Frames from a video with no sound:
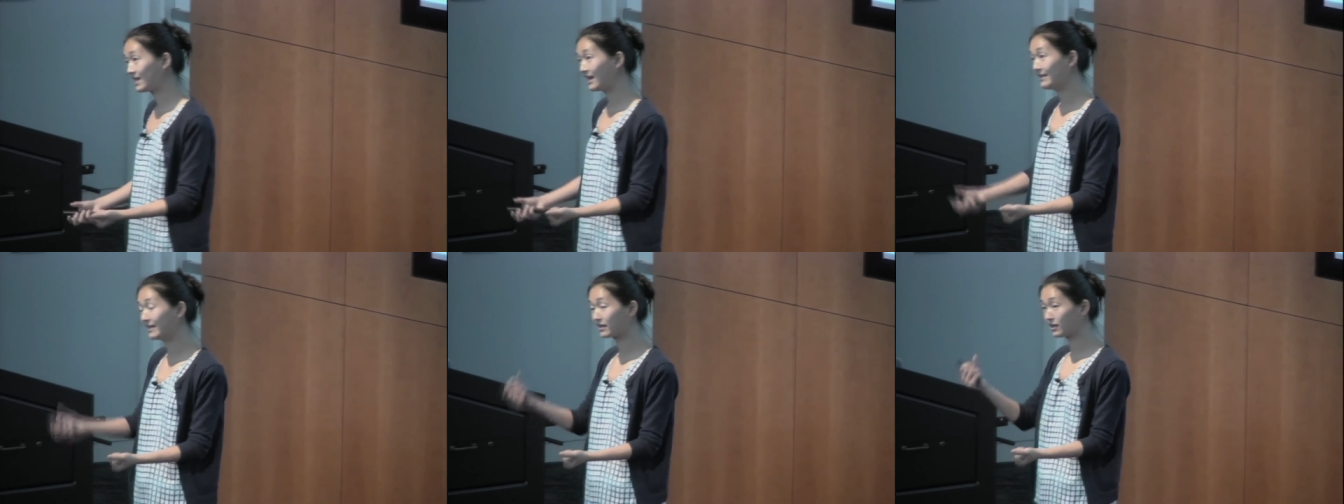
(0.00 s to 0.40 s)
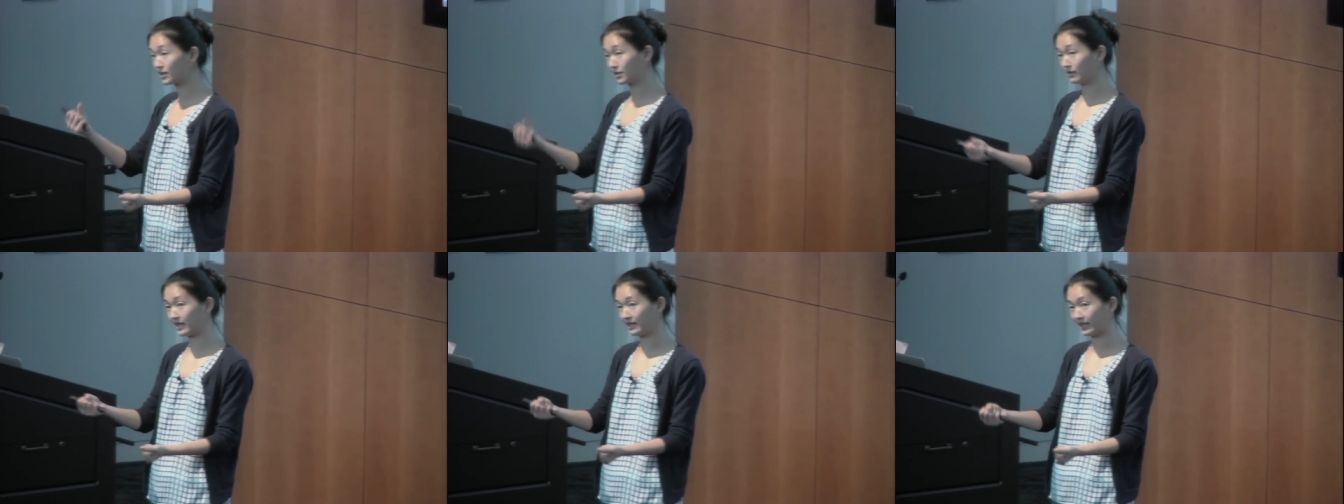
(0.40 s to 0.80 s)
and then
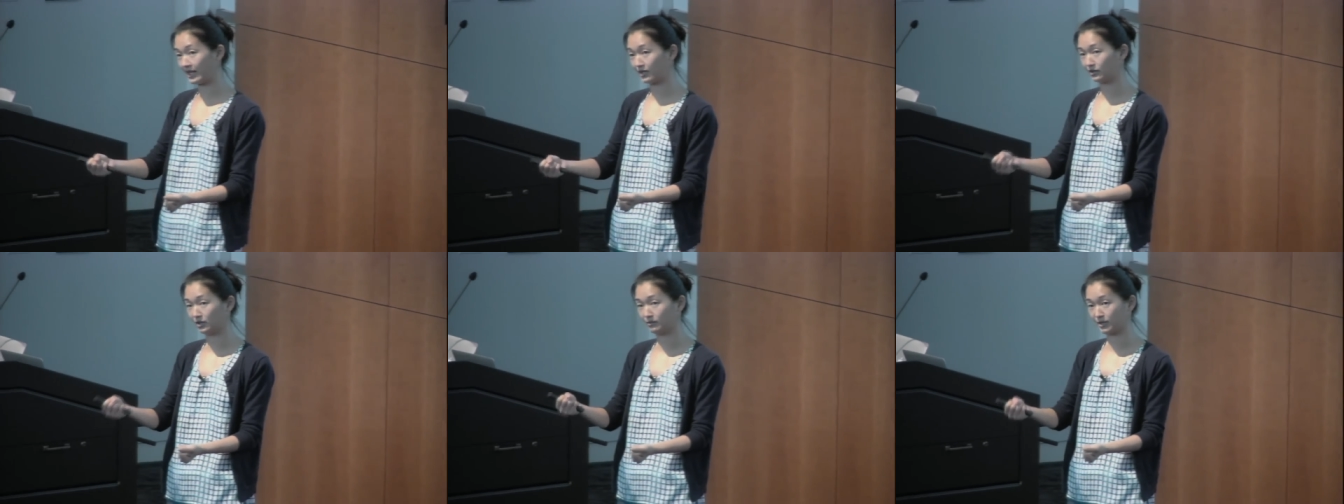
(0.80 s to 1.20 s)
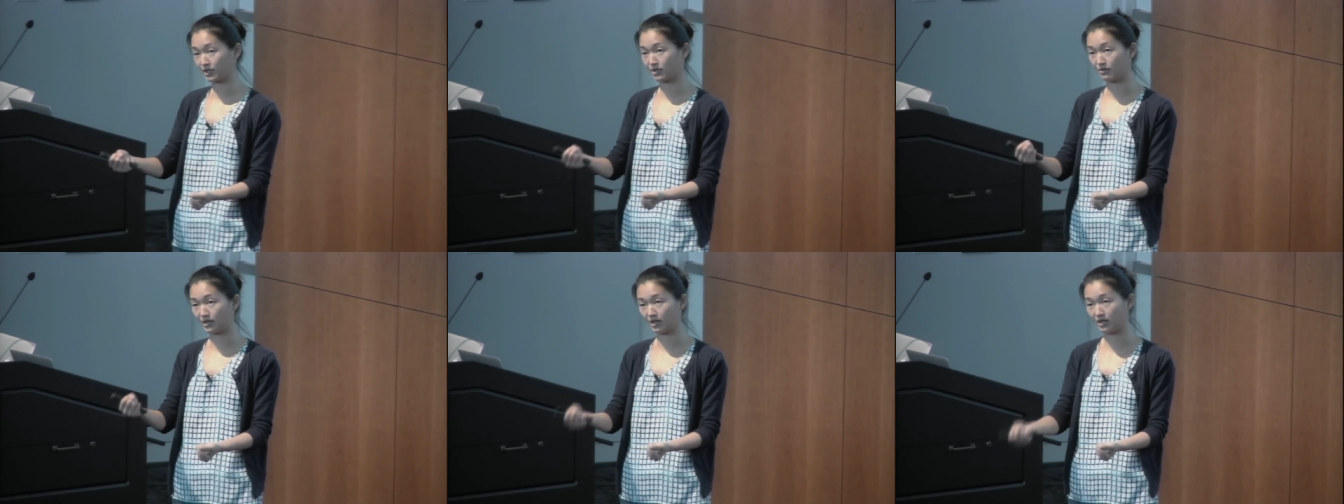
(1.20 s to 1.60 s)
also get a handle on what's
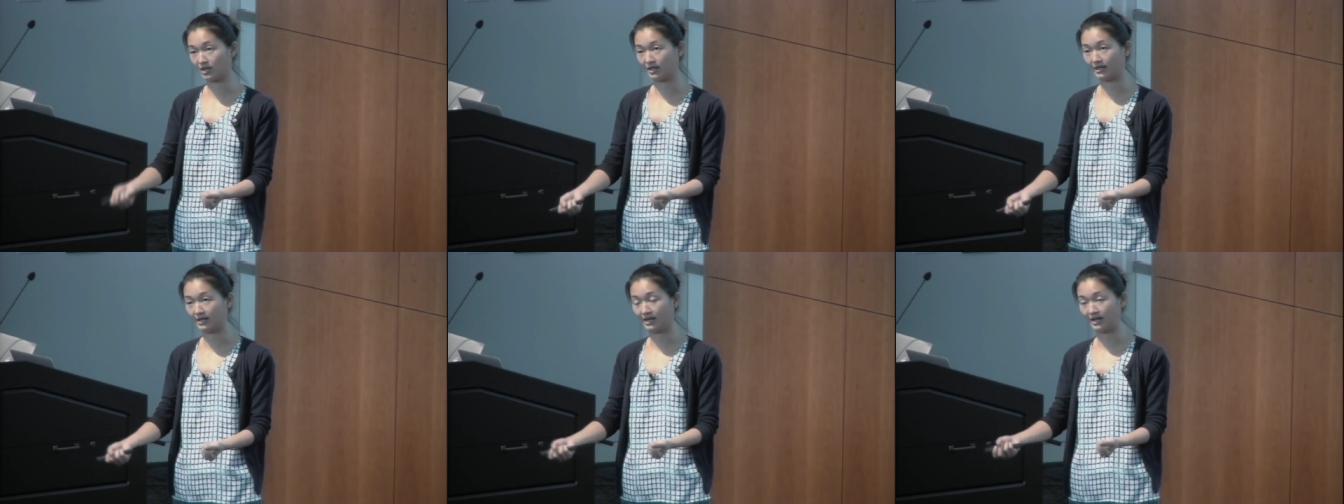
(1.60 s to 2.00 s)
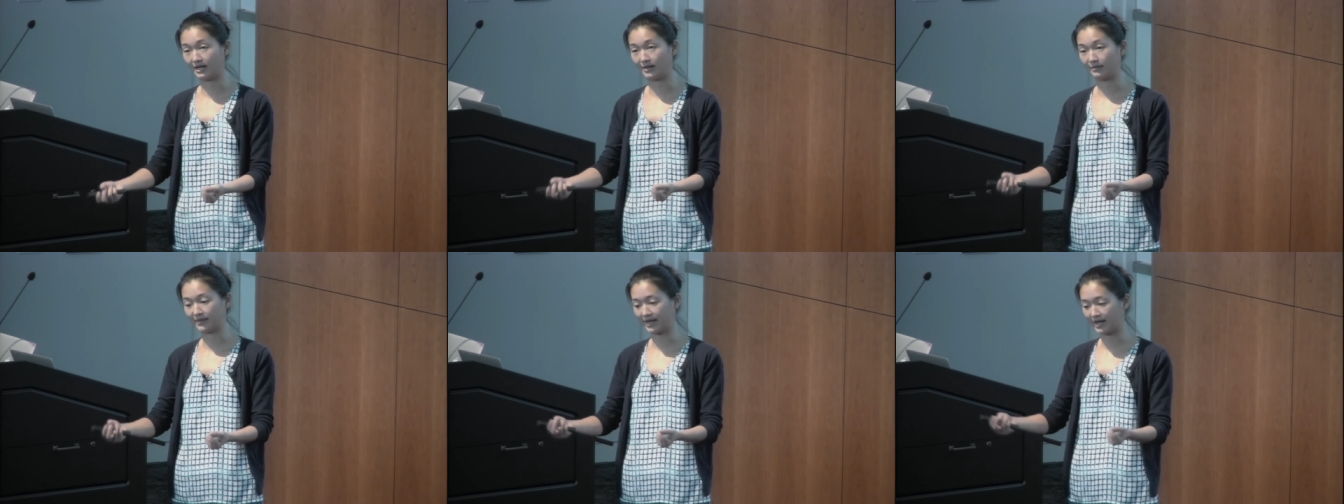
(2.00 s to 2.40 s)
going on
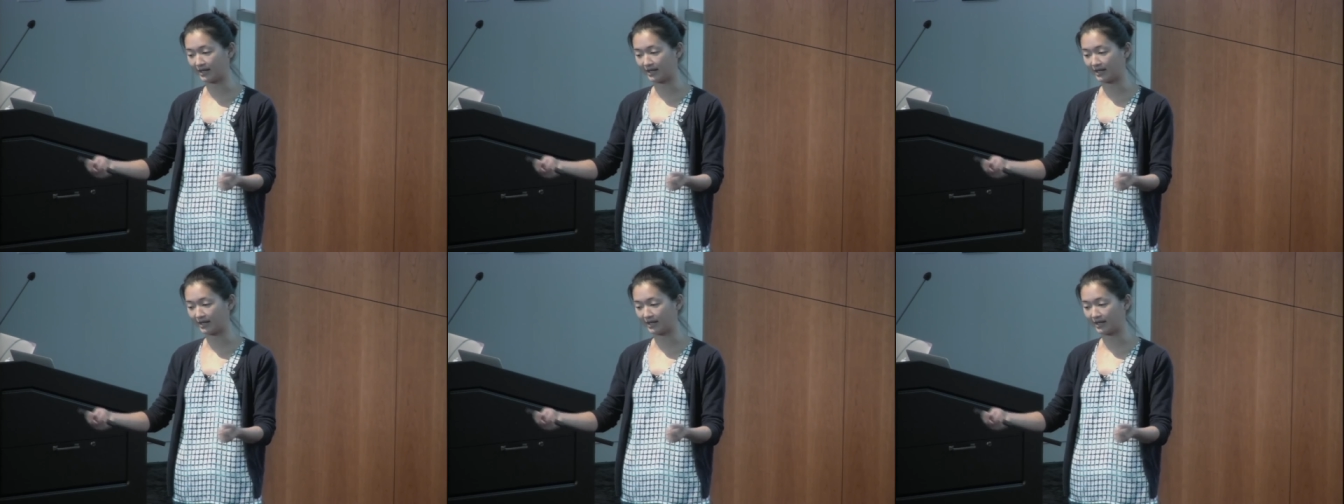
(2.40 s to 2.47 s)
um,